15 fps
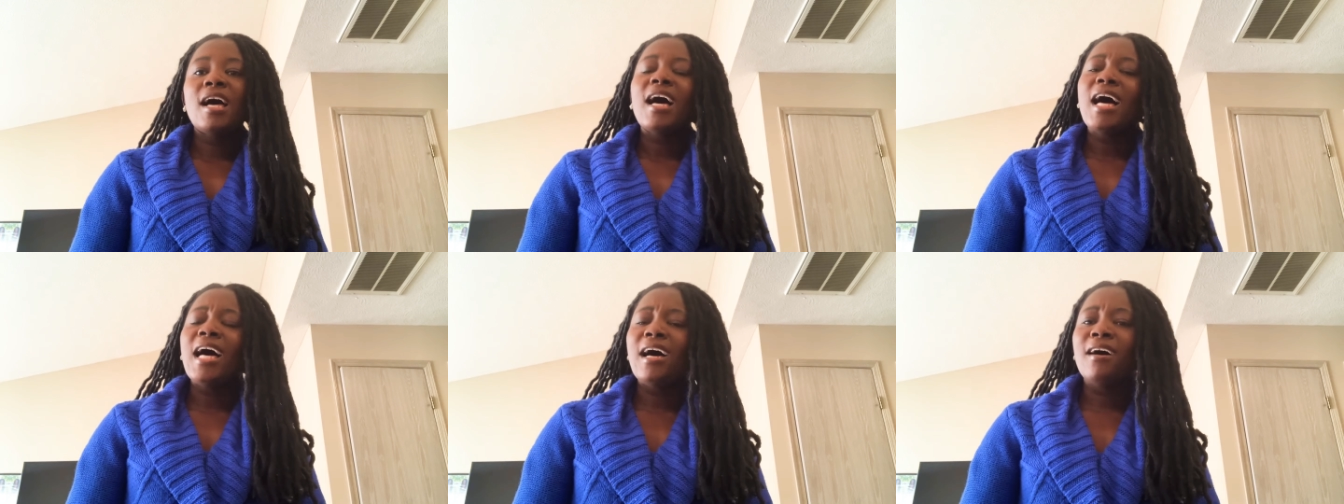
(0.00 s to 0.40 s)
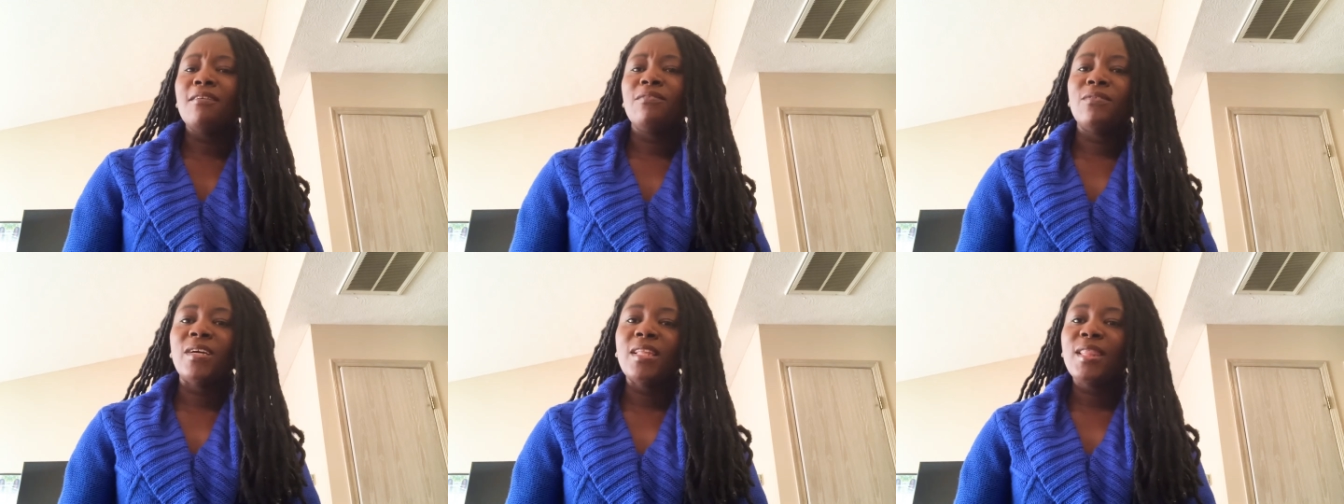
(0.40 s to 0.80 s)
I have
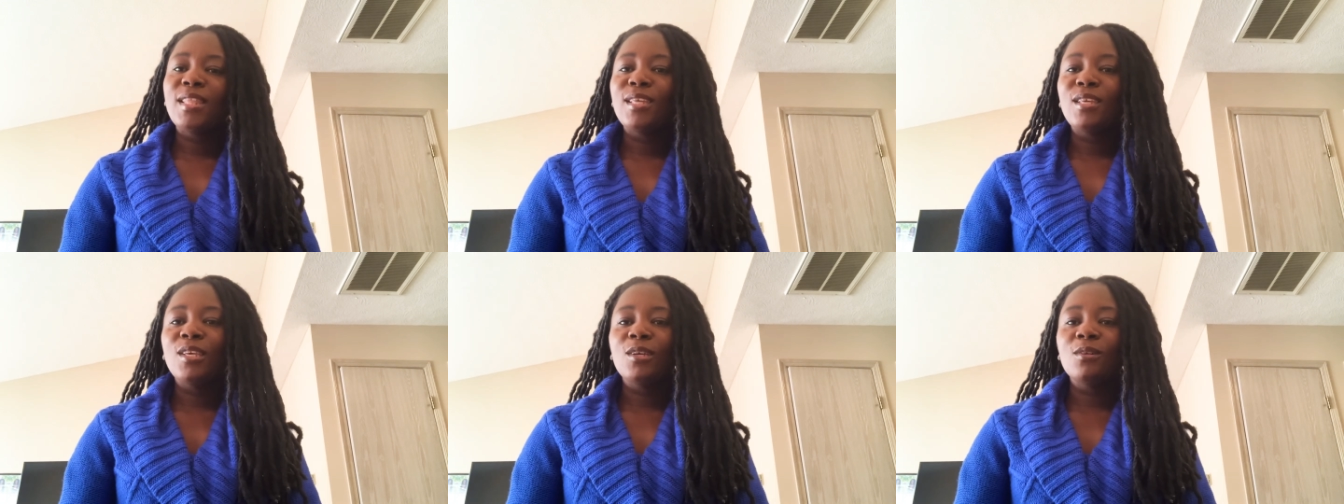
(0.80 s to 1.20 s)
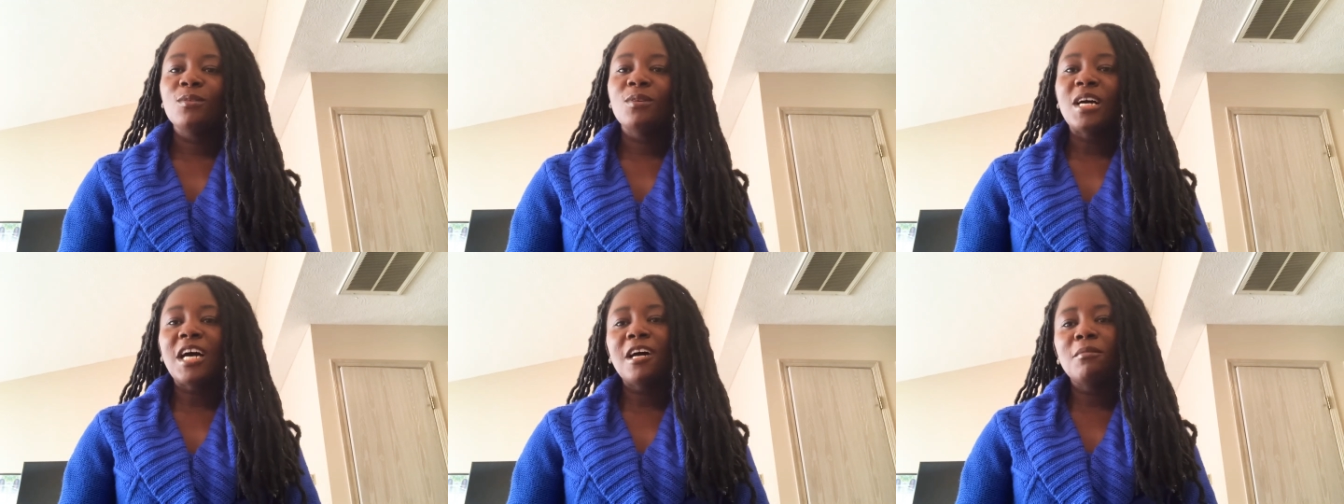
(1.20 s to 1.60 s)
faith in you.
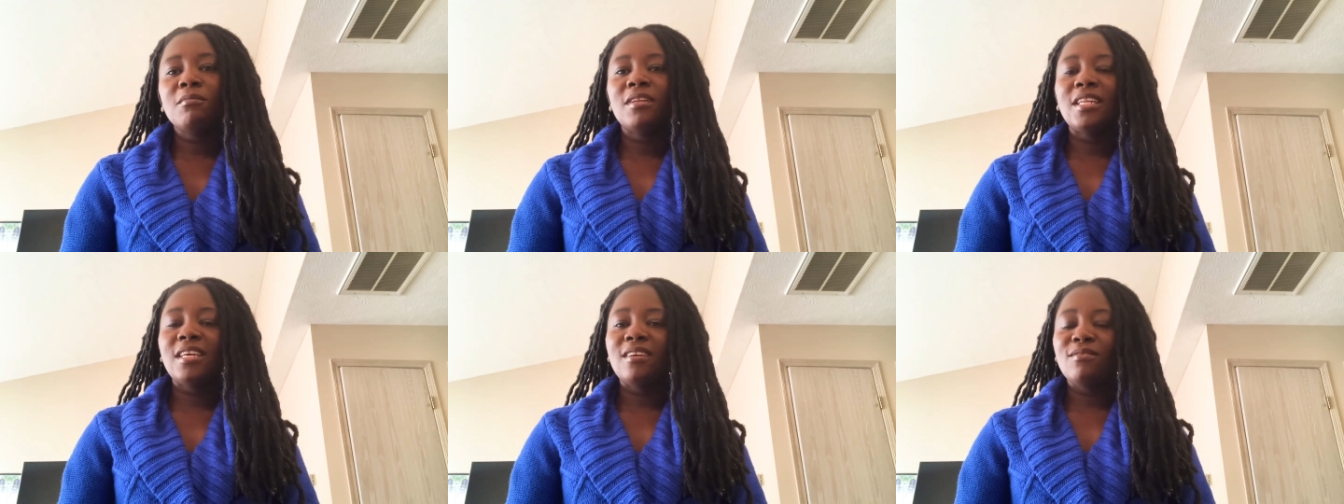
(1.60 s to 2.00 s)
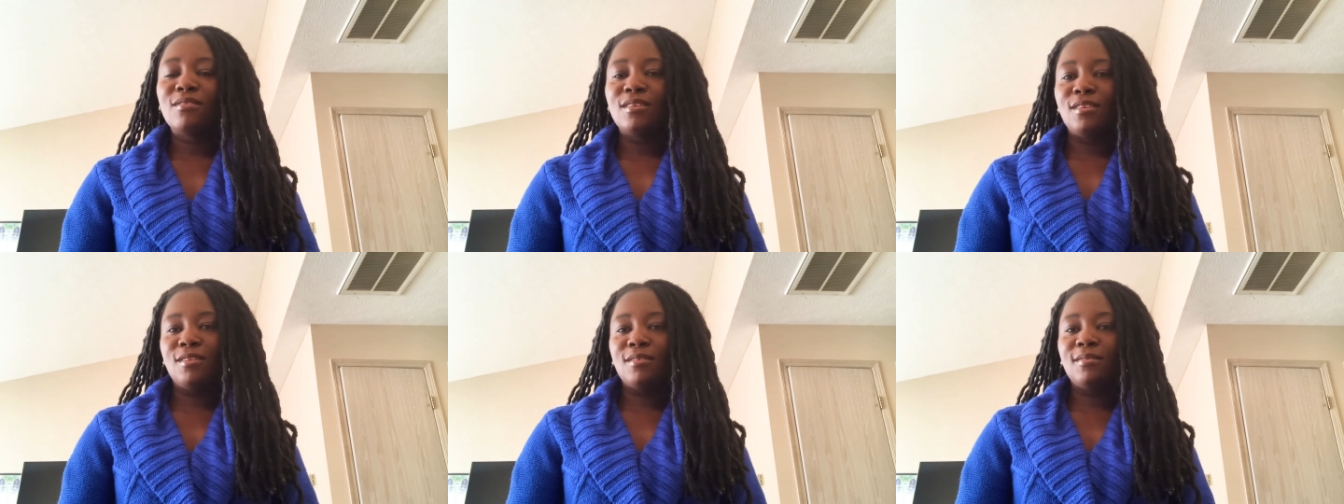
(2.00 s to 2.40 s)
I believe
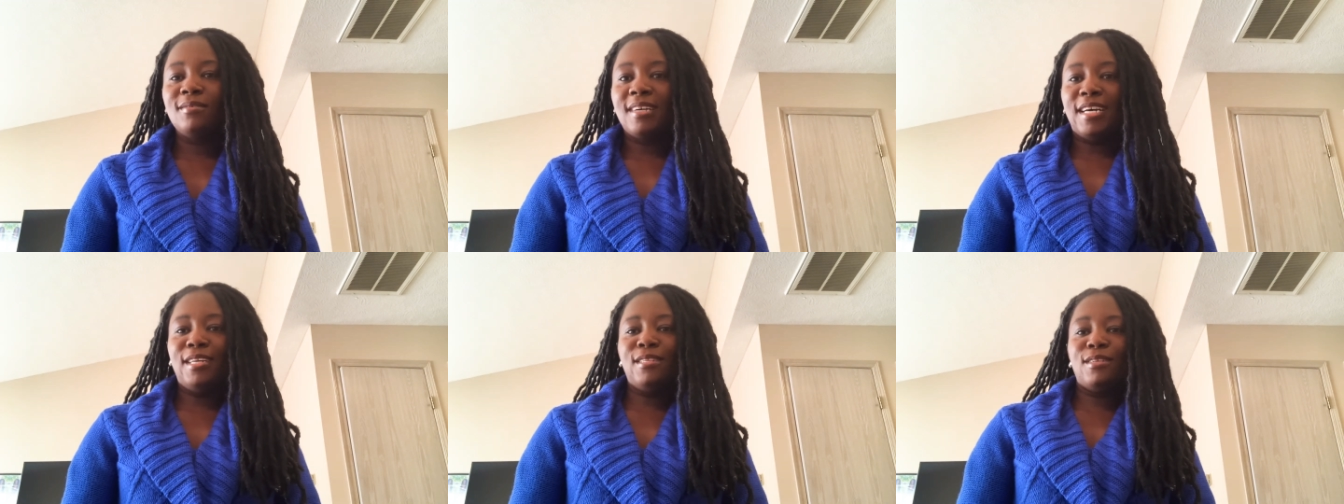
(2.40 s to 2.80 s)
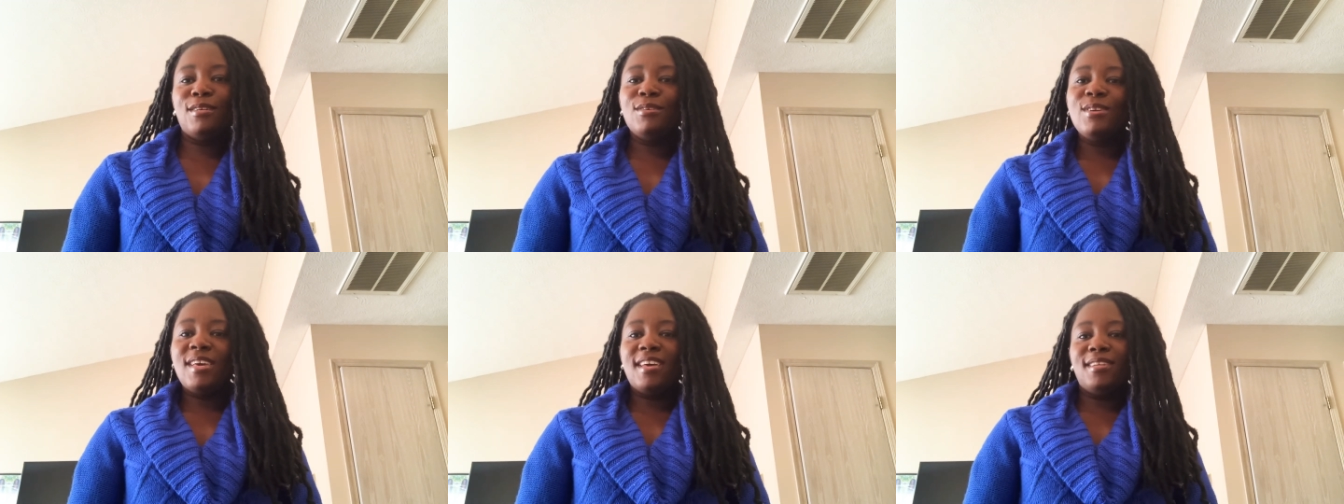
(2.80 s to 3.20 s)
in you. I know
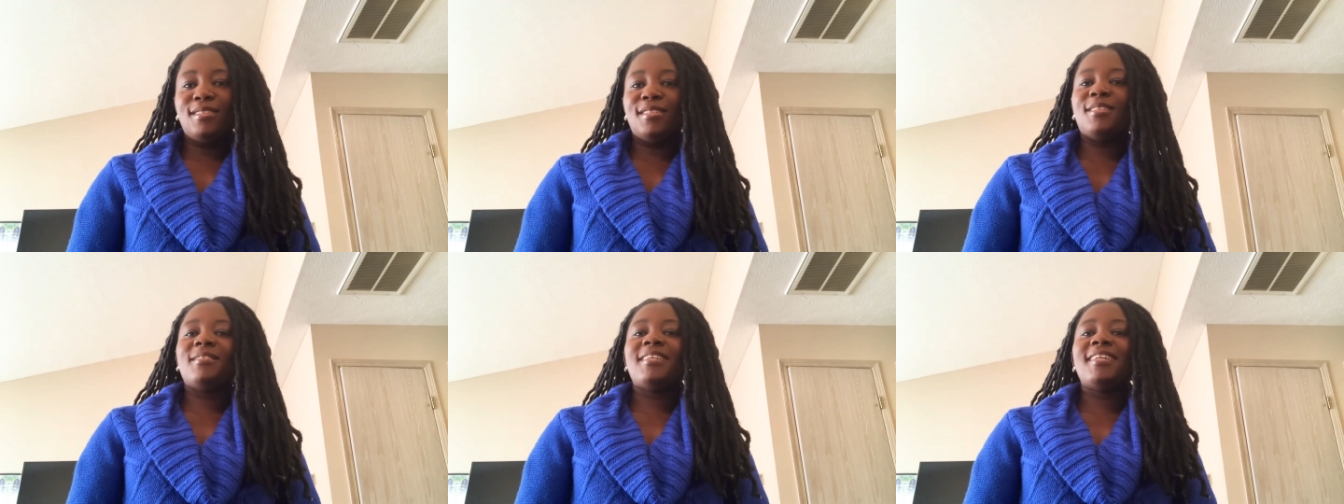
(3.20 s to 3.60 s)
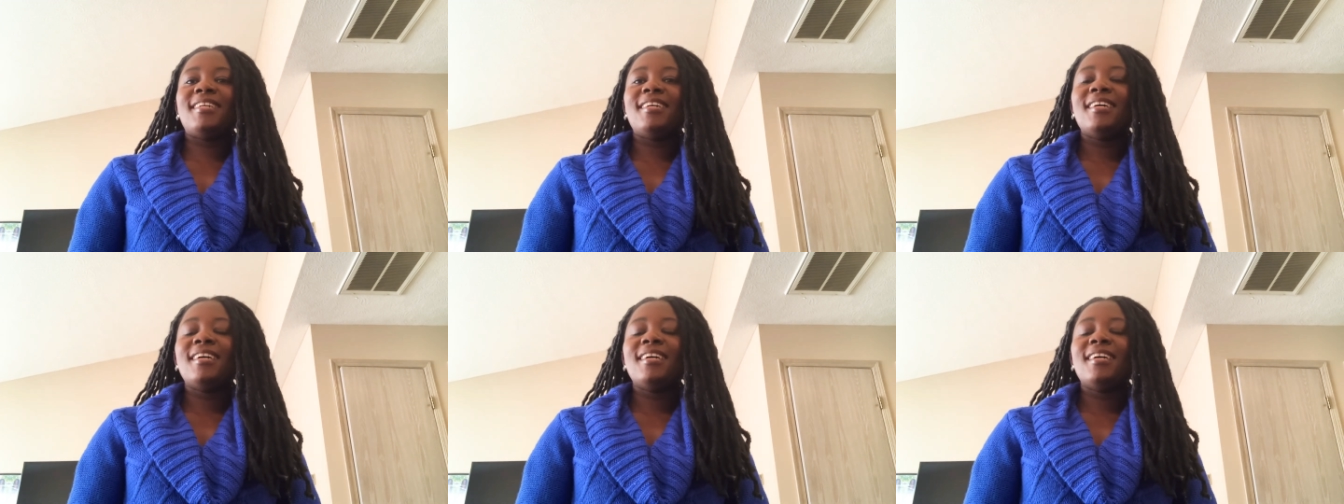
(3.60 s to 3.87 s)
you can do it.